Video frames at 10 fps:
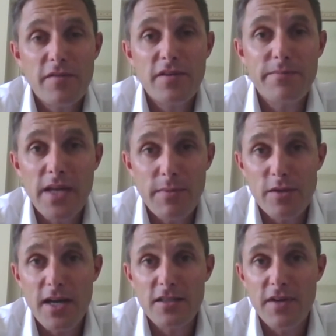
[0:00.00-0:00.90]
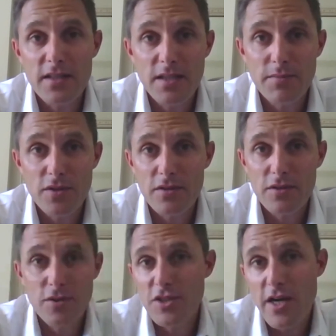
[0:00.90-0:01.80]
we've given up naming rights of our
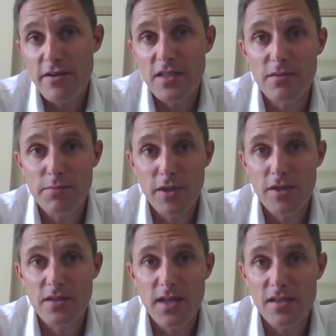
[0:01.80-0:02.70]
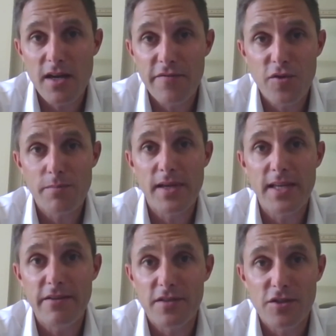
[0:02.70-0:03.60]
team to a charity because that's our
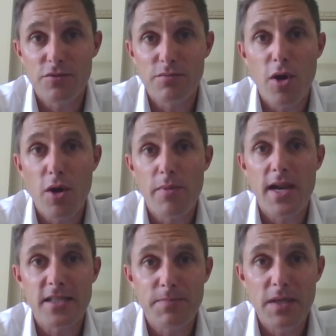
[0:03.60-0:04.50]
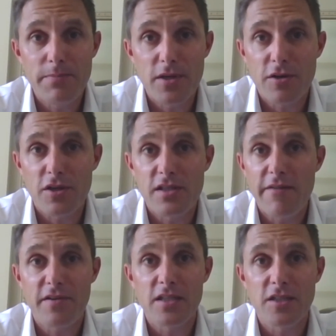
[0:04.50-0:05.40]
firm belief, is to mobilize people
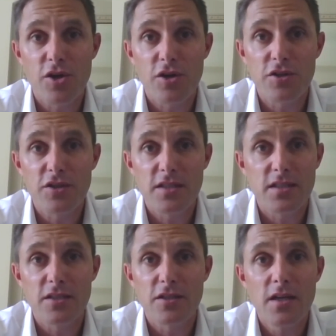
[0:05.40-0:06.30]
across the African continent